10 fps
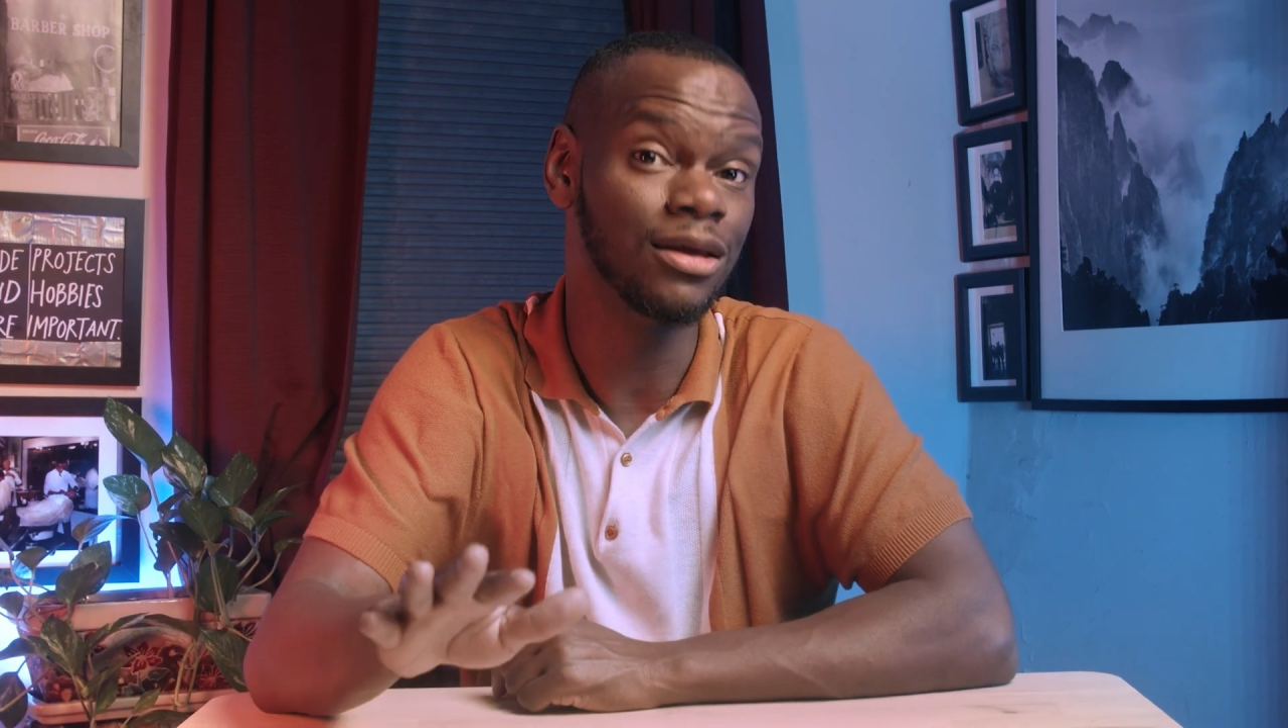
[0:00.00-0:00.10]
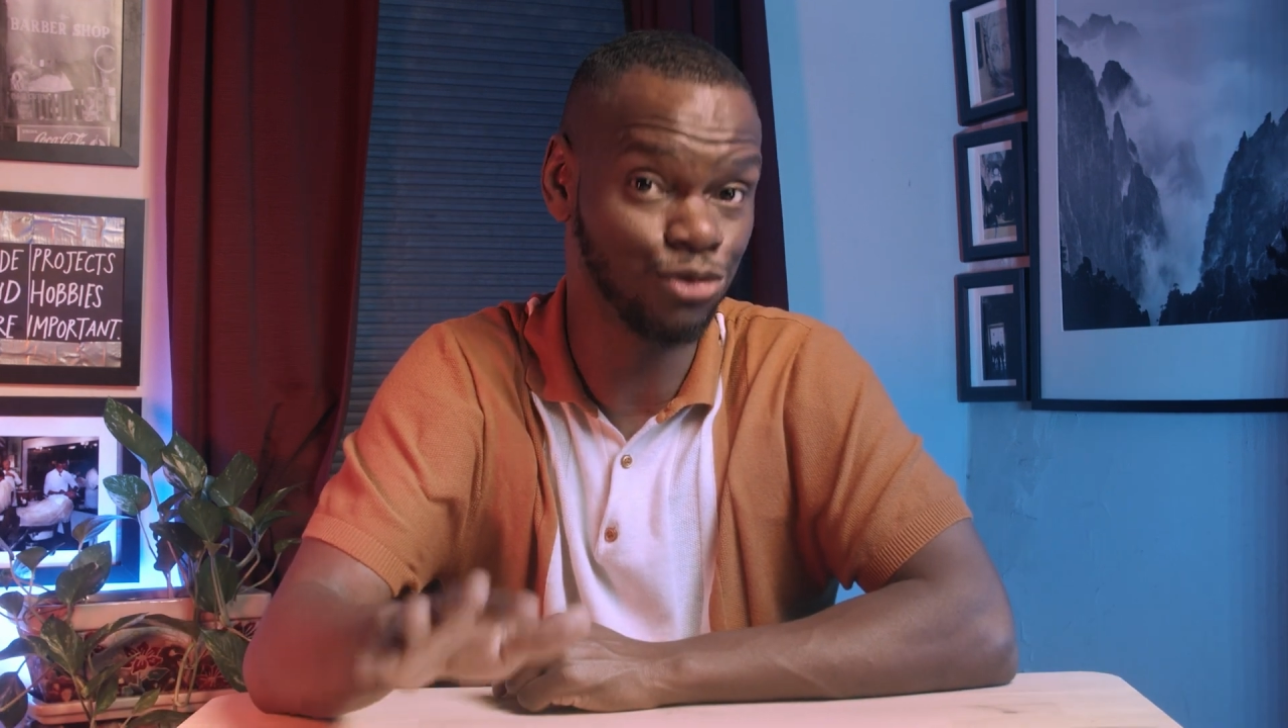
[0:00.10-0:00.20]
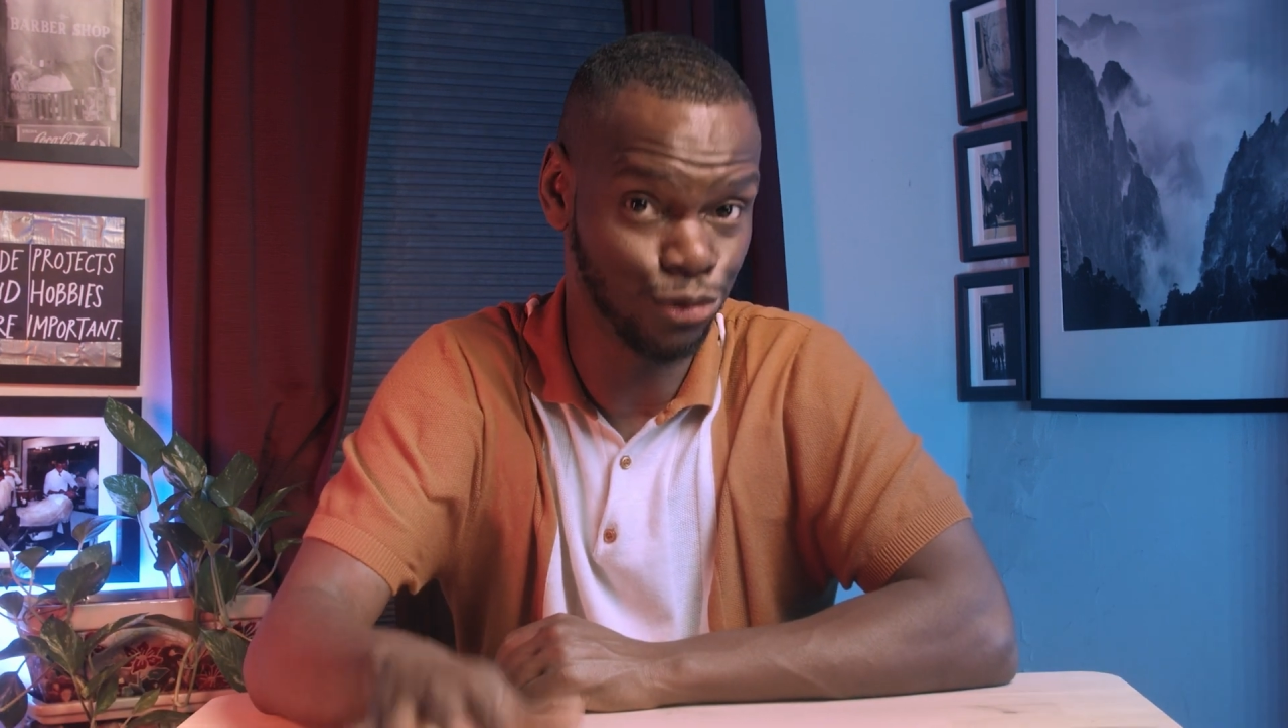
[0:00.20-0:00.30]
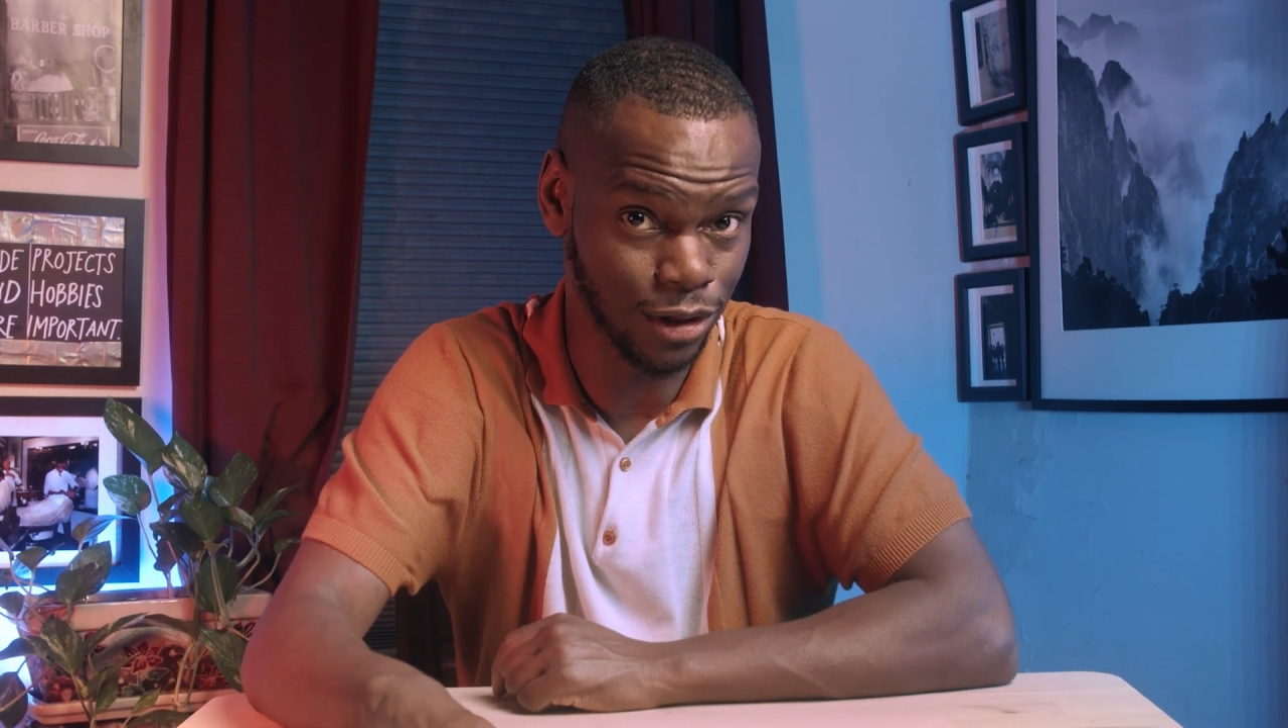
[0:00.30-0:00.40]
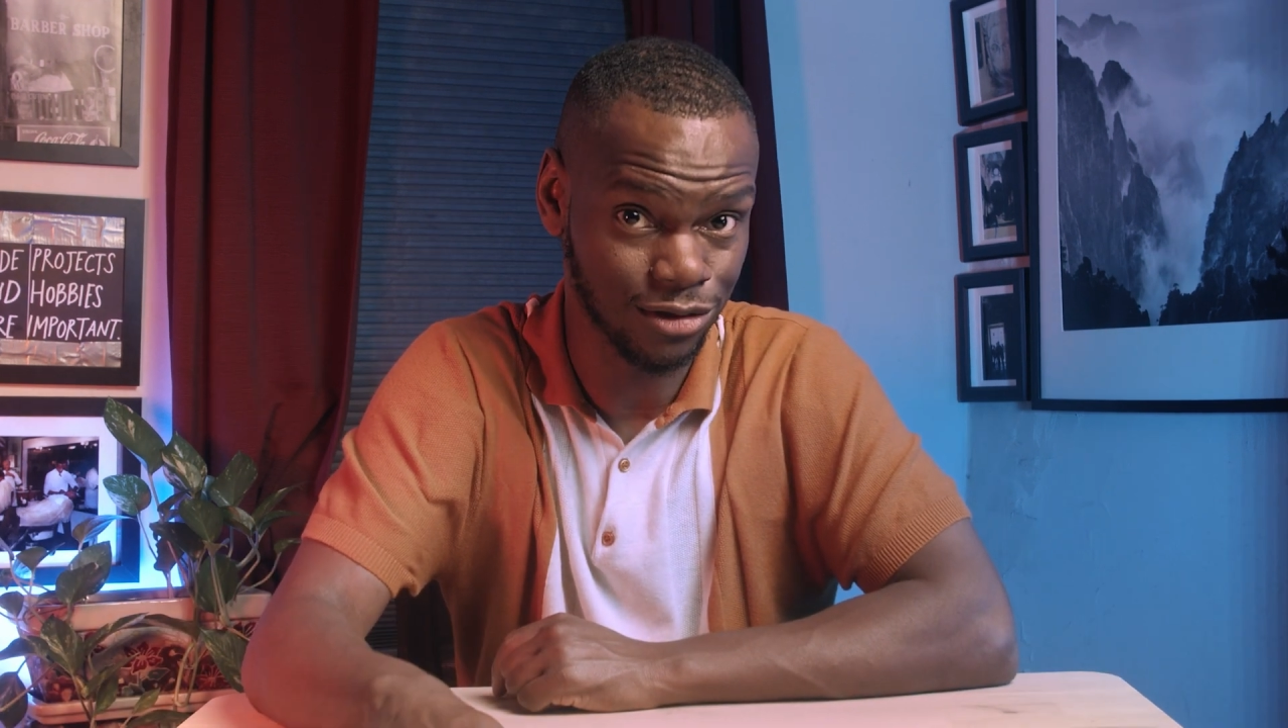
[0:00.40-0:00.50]

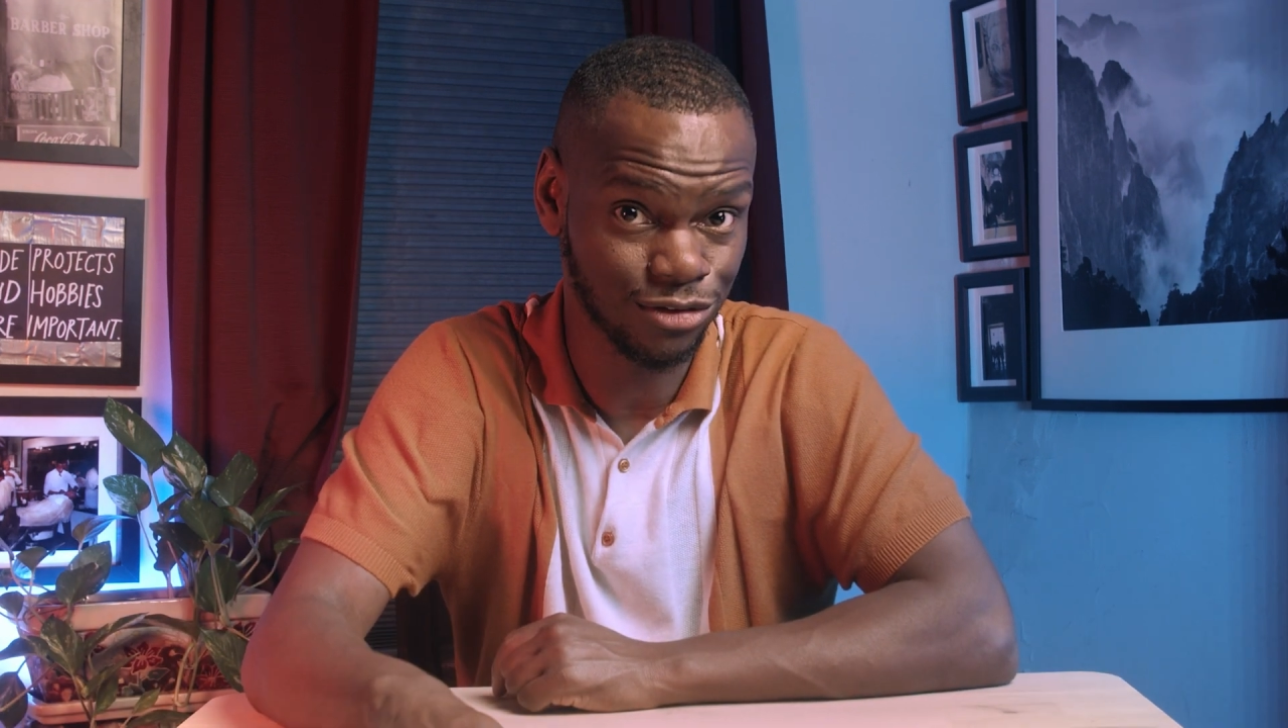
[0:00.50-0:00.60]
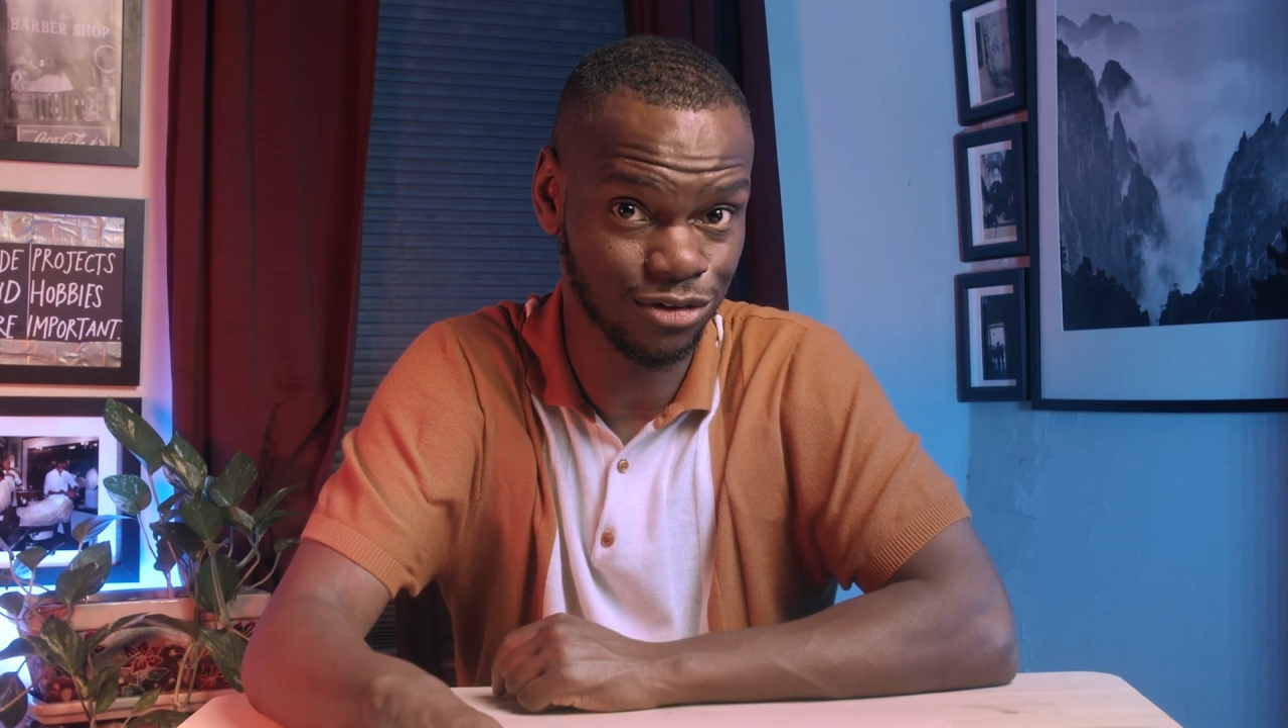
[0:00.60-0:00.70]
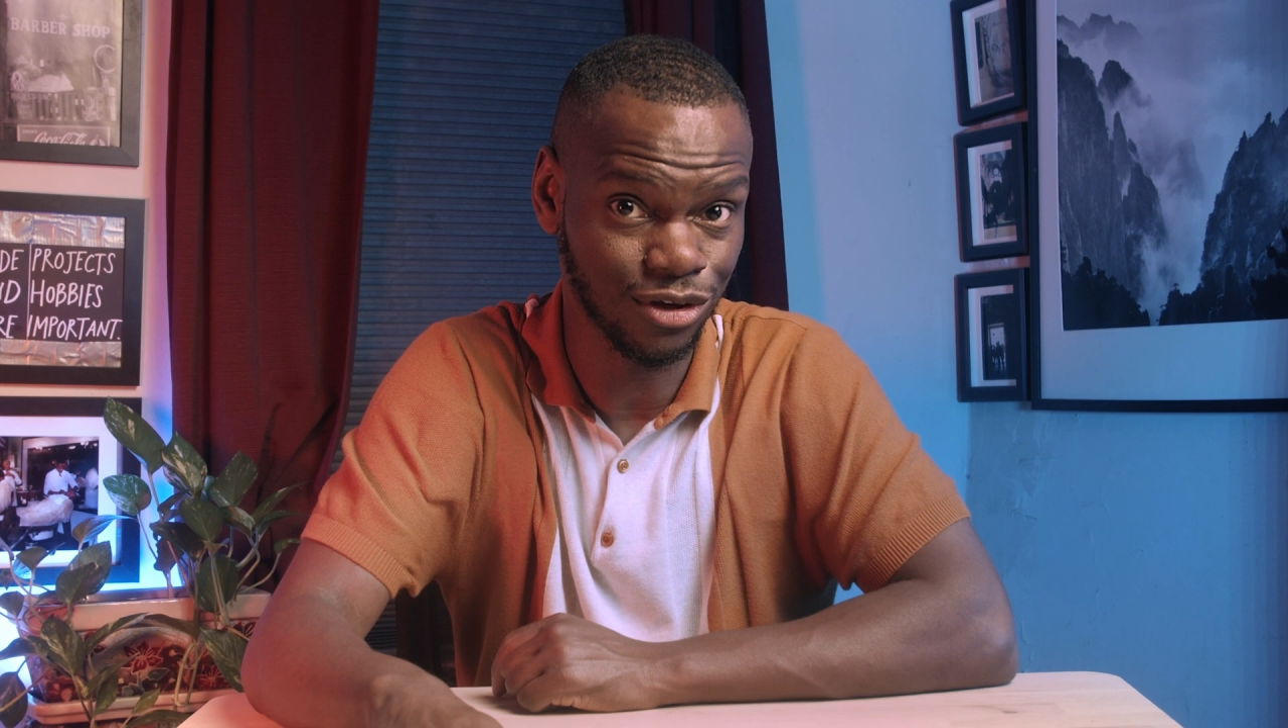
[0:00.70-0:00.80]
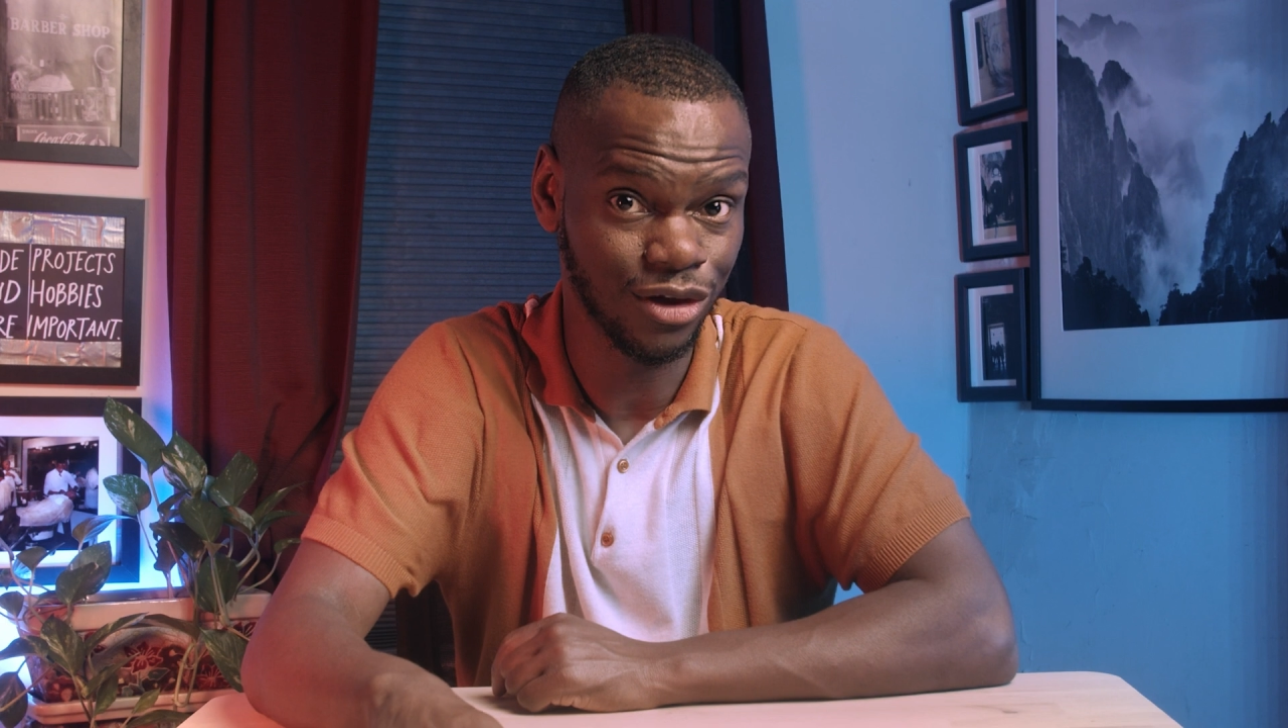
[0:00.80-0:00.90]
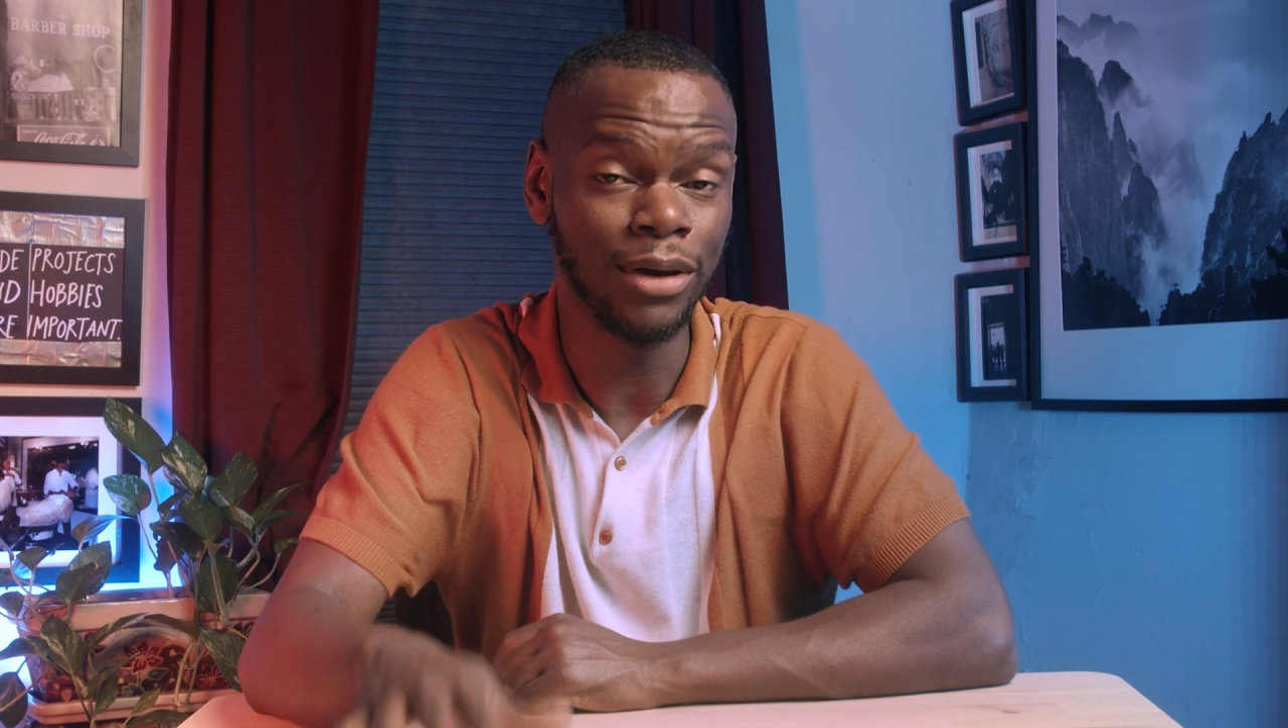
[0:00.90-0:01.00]
it's this.